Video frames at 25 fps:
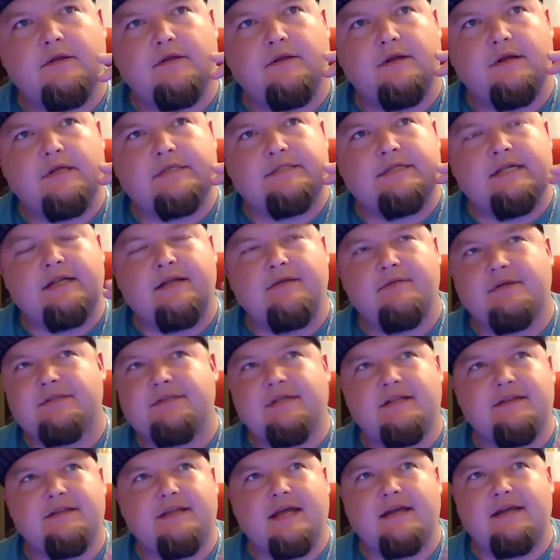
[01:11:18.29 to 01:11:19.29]
it's not it's
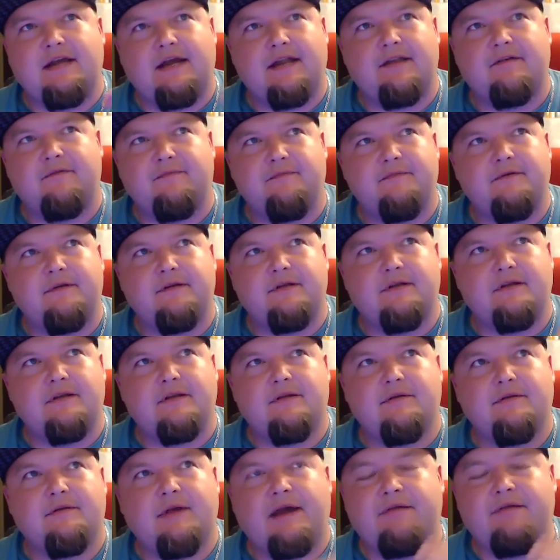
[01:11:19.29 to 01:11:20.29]
not that kind of
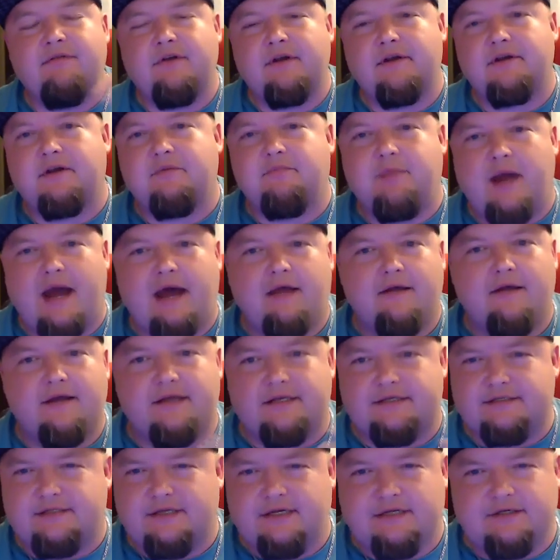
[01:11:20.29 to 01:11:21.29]
having a good palate
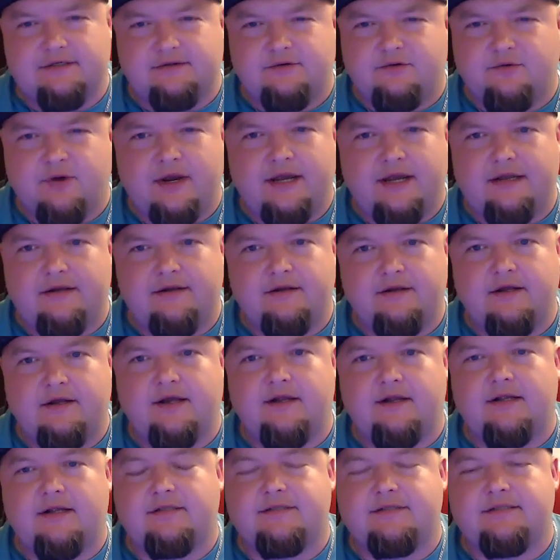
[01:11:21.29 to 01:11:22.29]
is, is great
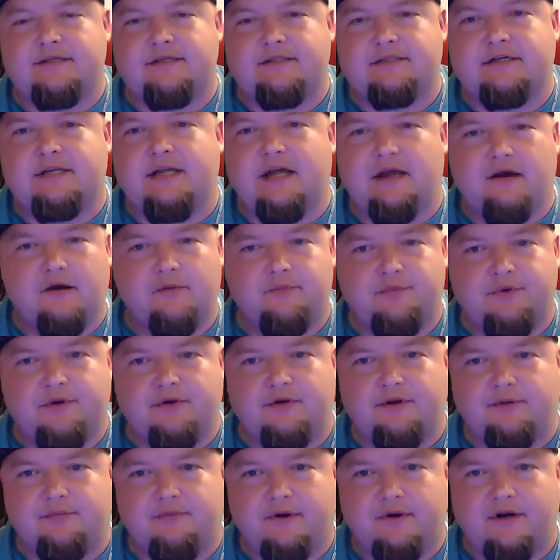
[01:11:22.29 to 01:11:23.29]
and it's it's going to help you
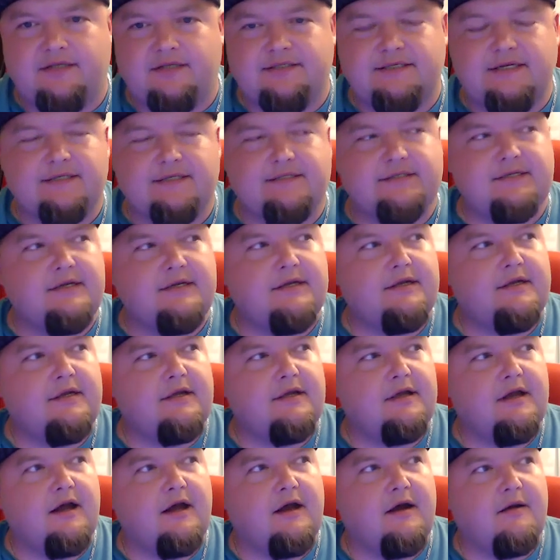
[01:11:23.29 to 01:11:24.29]
in your process
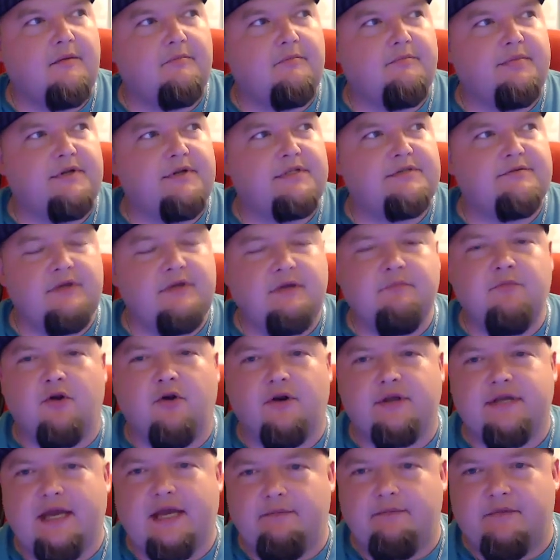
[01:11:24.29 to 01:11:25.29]
um, but it's really more
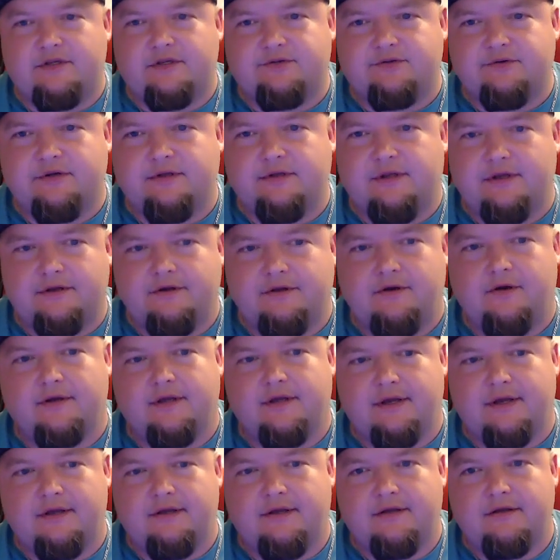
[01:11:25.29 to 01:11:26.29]
chemistry than
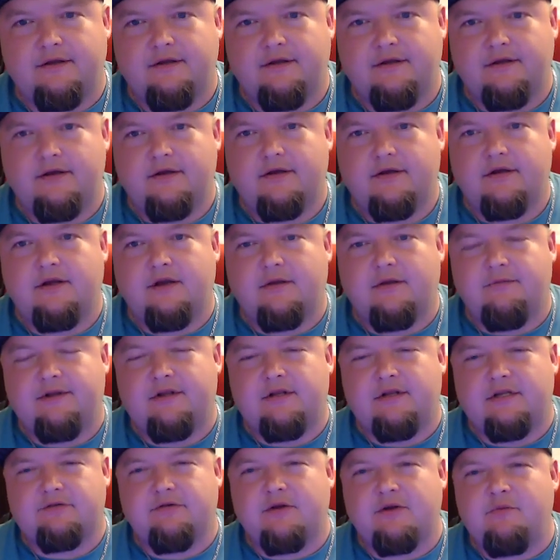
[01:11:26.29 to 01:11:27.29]
cooking you know what I
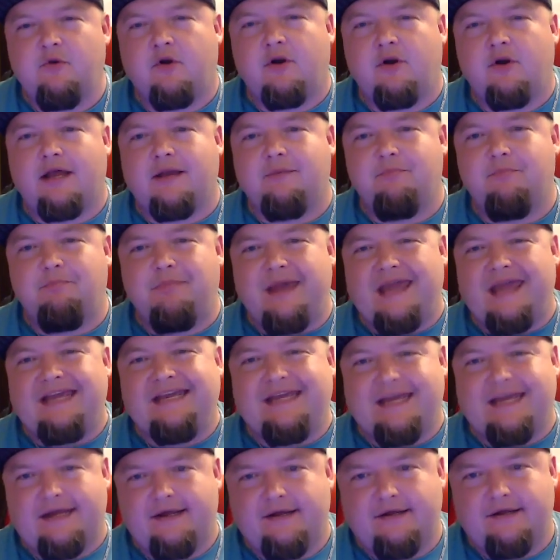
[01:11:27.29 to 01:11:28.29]
mean? It's way more like
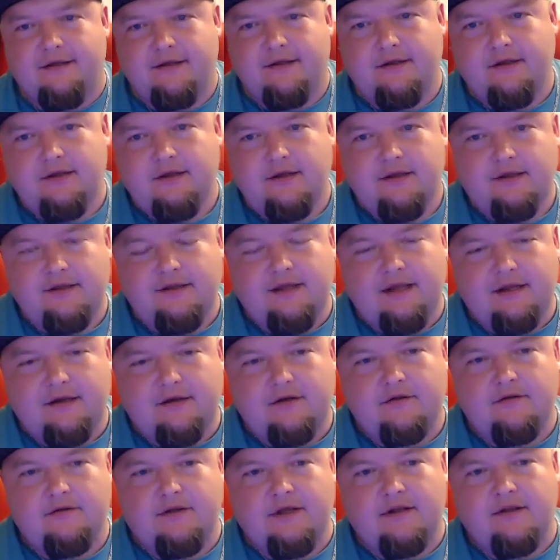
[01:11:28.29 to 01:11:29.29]
baking
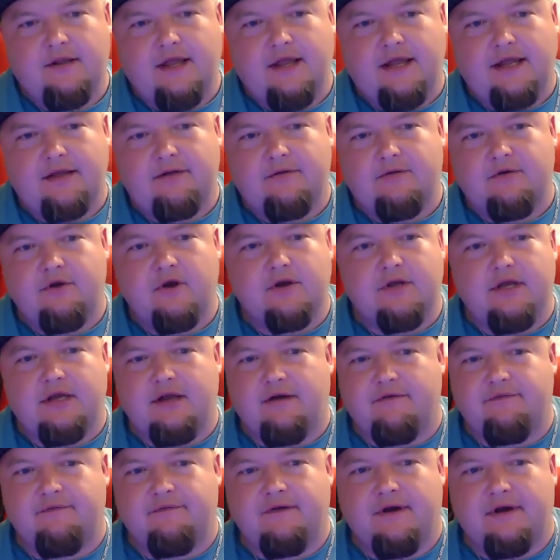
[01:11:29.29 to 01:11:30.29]
than than like cooking
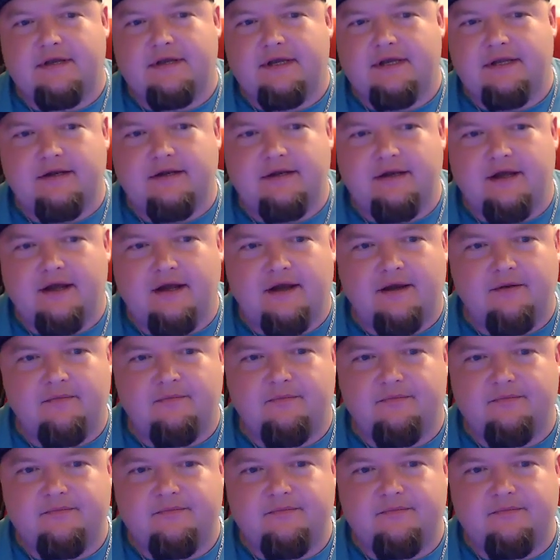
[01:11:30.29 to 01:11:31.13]
a fucking um,